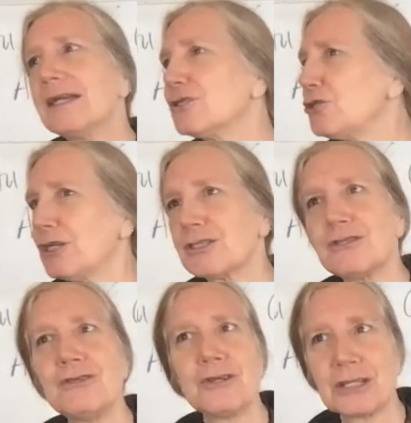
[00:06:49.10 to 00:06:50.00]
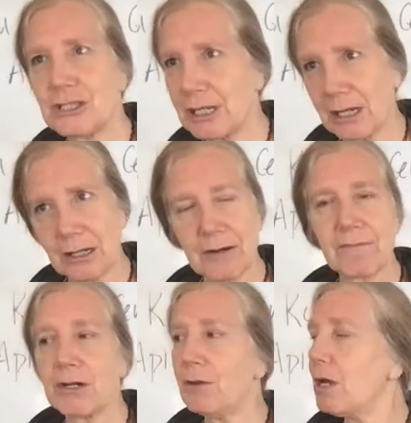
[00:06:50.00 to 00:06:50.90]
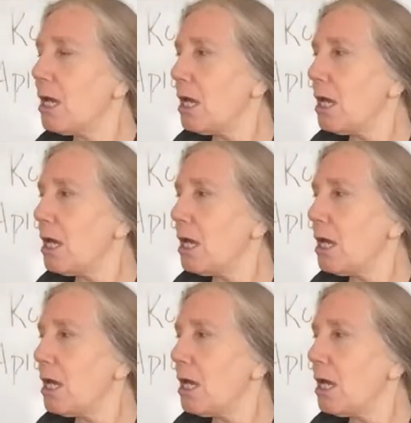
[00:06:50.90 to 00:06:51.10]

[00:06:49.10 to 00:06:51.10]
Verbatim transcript: it's just nourishing and good for you.